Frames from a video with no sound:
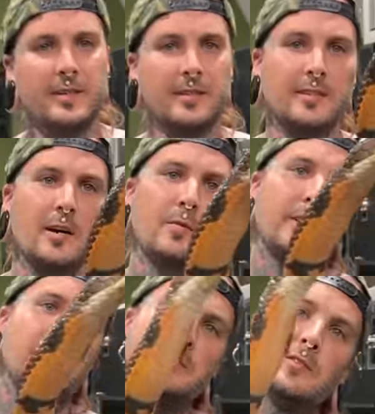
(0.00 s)
to go in
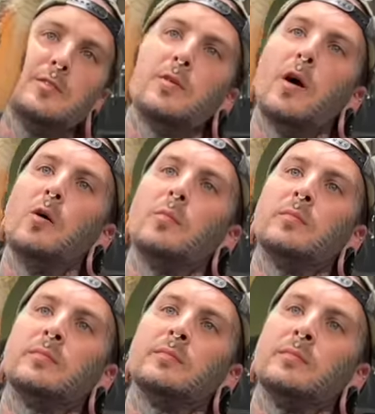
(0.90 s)
his new home
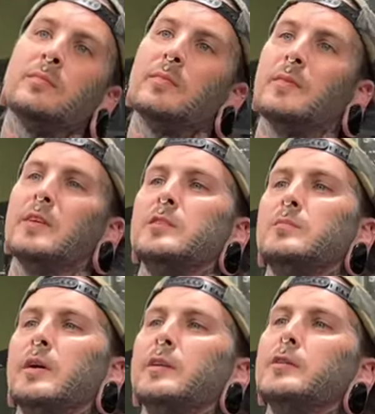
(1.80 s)
is
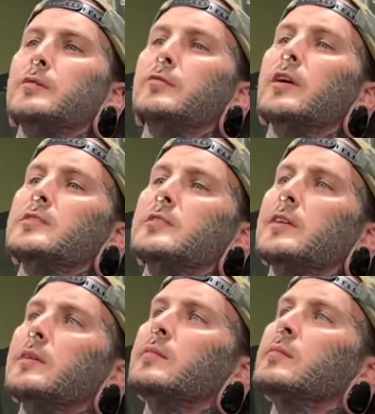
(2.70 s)
my dude Rusty.
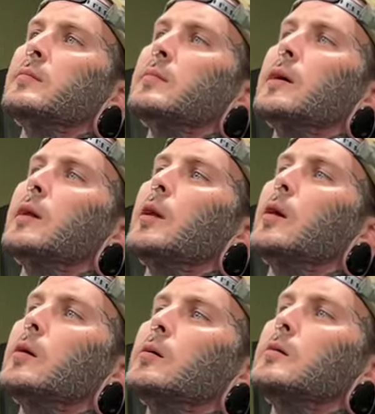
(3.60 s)

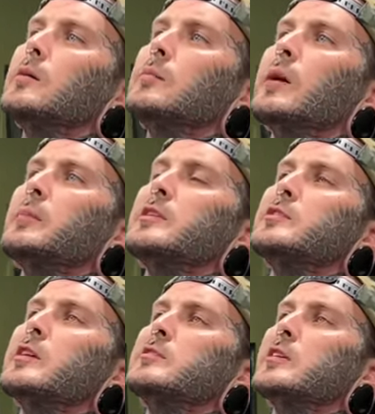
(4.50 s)
Hello, my
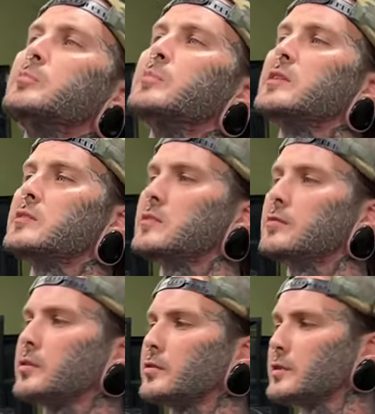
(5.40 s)
majestic beast of
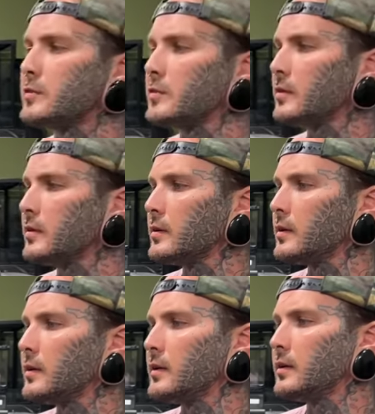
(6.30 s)
a creature.
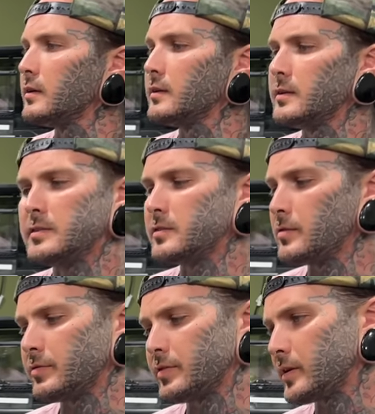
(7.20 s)
He's so
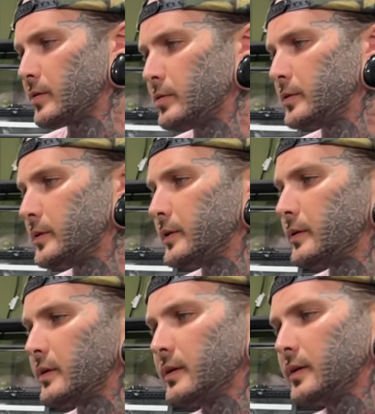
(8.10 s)
freaking cool.
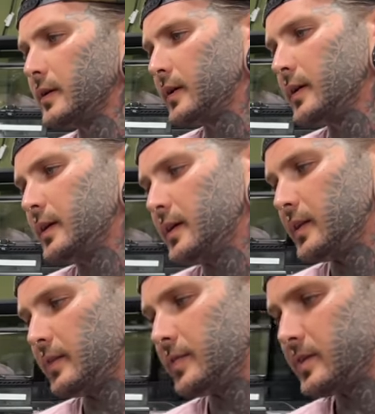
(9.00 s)
I
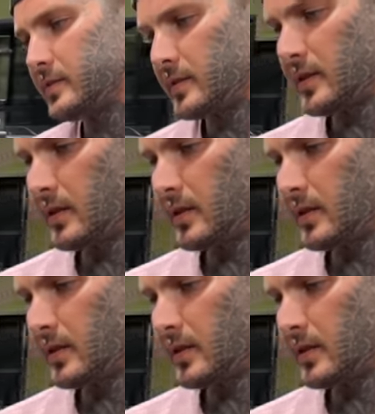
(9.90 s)
love this thing.